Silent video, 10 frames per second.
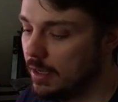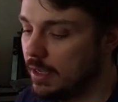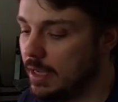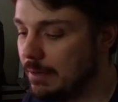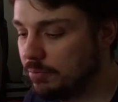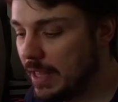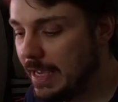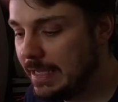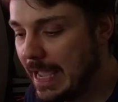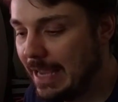In playing
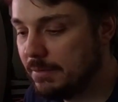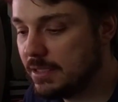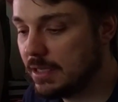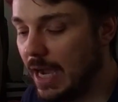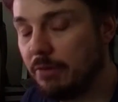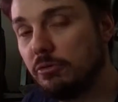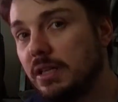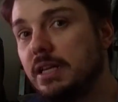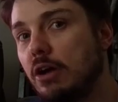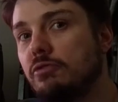games, I really
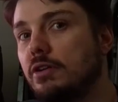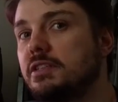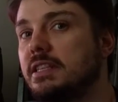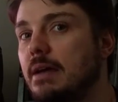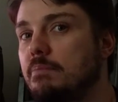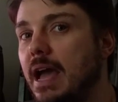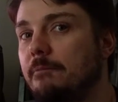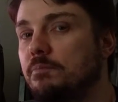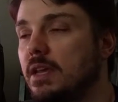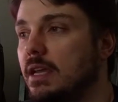don't notice it that bad.
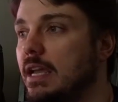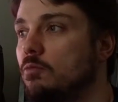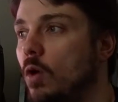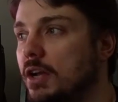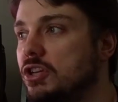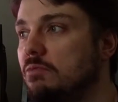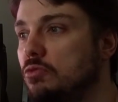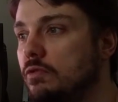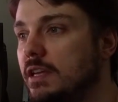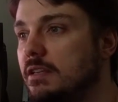In watching
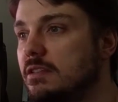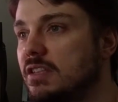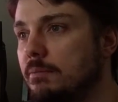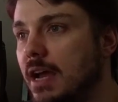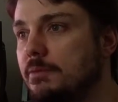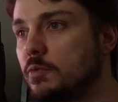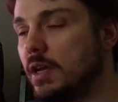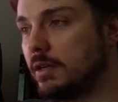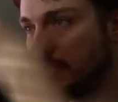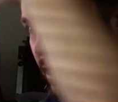movies, sometimes when a
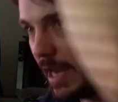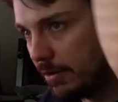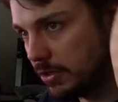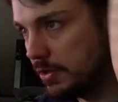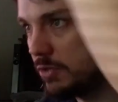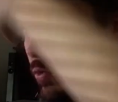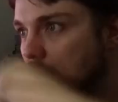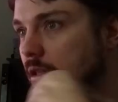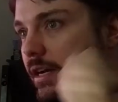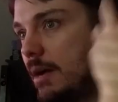character that's well
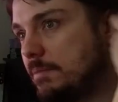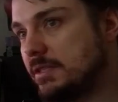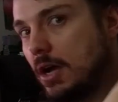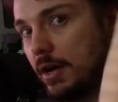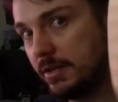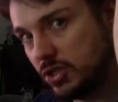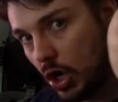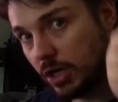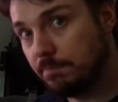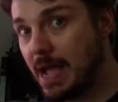lit up is on a
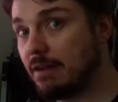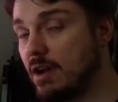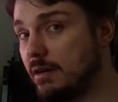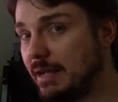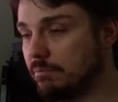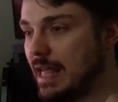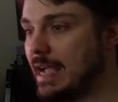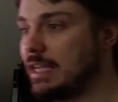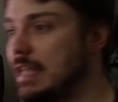dark background like black and they